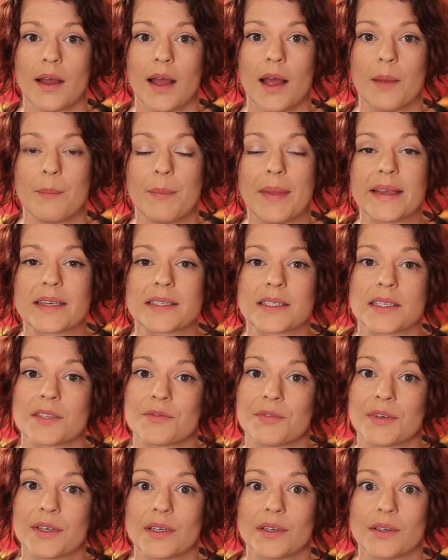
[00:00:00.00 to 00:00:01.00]
and makes us
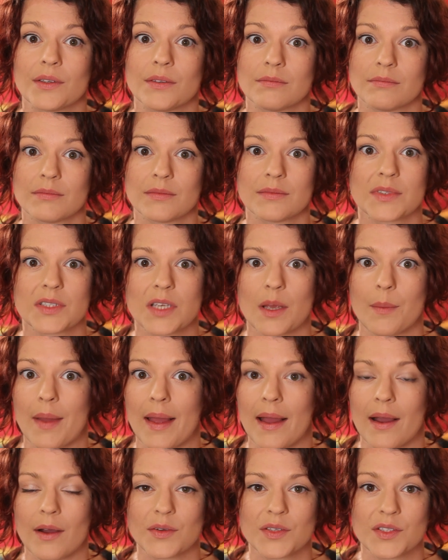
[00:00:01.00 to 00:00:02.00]
feel somehow